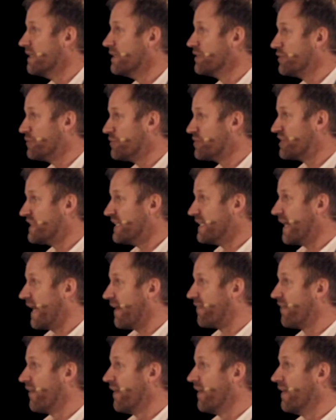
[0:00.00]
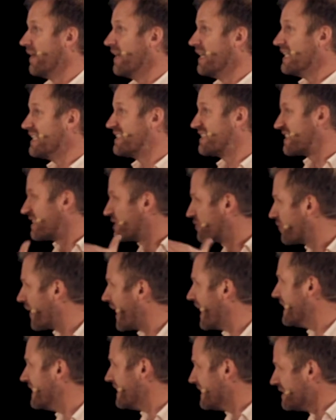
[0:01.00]
Do you see that? It's
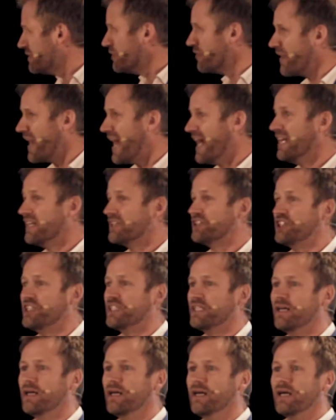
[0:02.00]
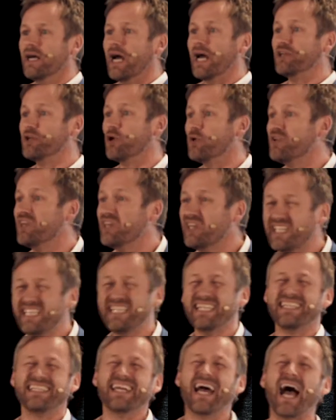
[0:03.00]
draining your energy. And you
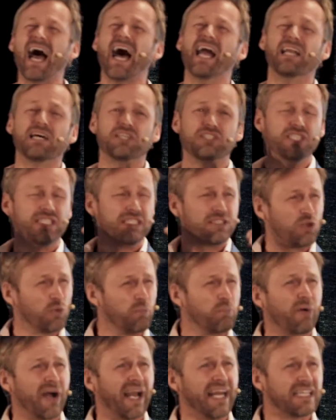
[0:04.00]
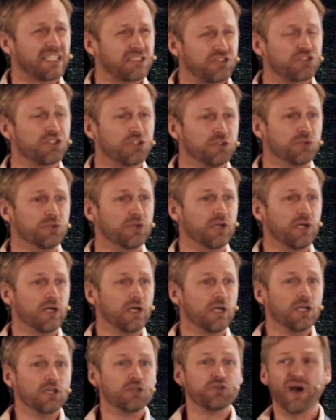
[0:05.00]
need the energy to break through.
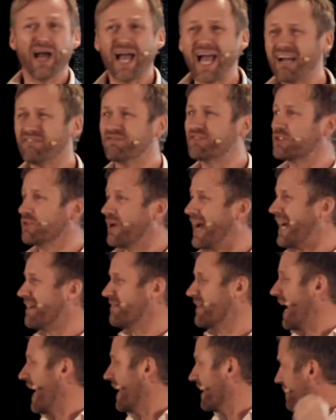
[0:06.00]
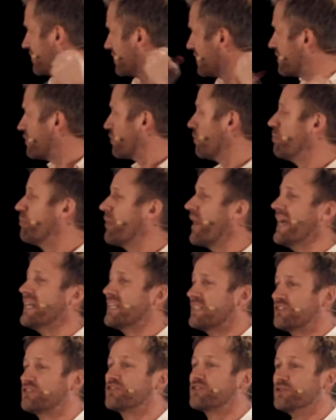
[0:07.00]
You have to have the energy to
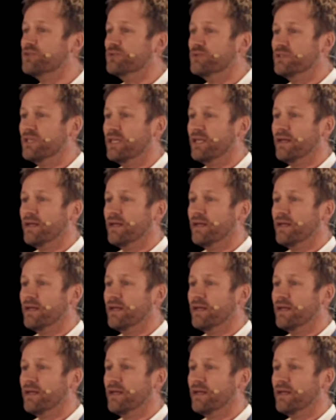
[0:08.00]
break through.